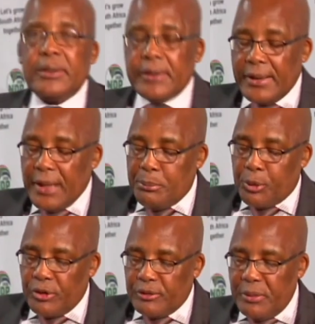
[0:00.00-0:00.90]
that
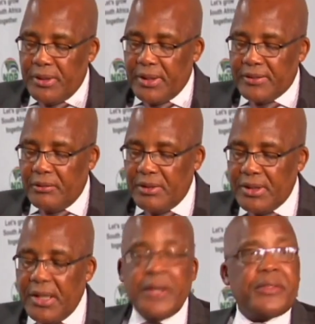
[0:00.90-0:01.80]
approximately
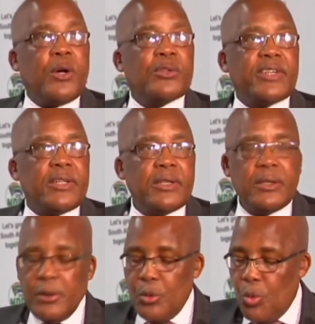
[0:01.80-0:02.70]

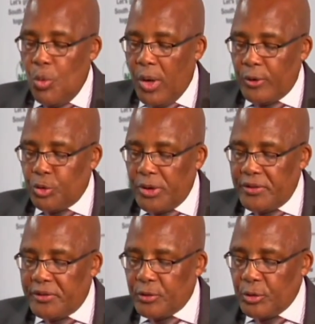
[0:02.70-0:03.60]

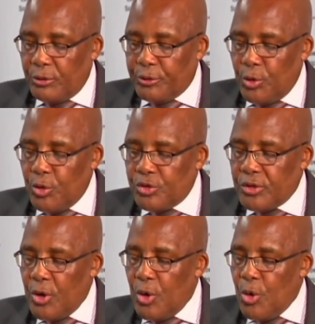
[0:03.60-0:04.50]
78,126 of
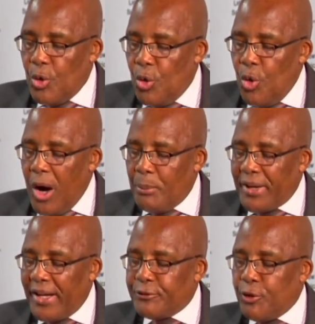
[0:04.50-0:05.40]
those who
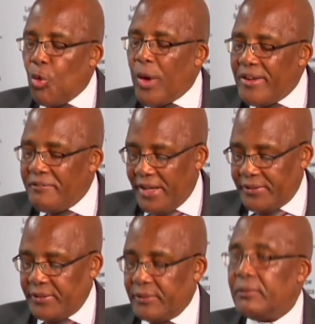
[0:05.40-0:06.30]
applied for
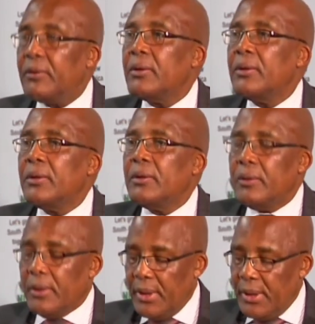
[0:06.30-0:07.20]
waivers
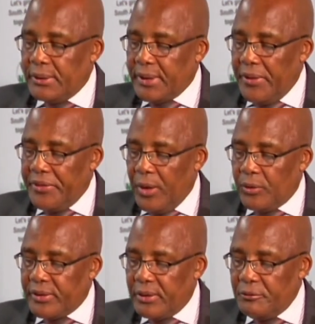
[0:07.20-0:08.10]
and
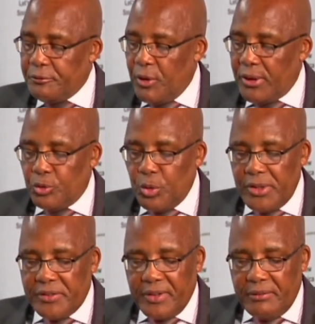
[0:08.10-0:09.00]

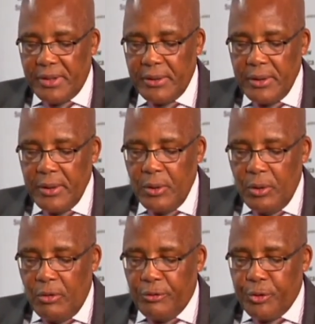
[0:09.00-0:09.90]
10,427
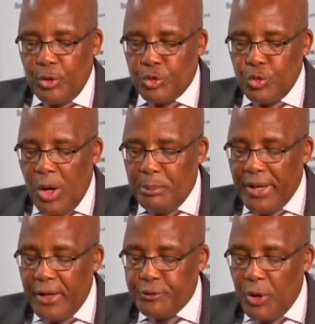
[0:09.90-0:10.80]
of those who
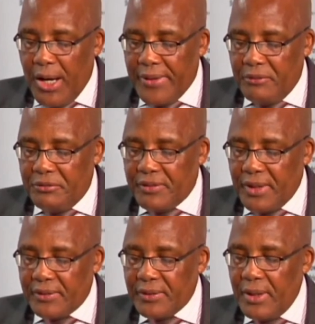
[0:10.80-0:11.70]
applied for other
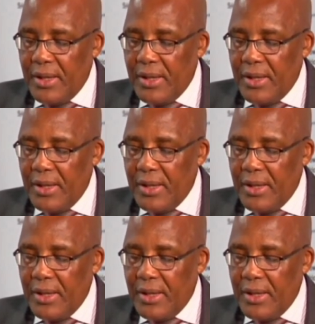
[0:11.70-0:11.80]
visas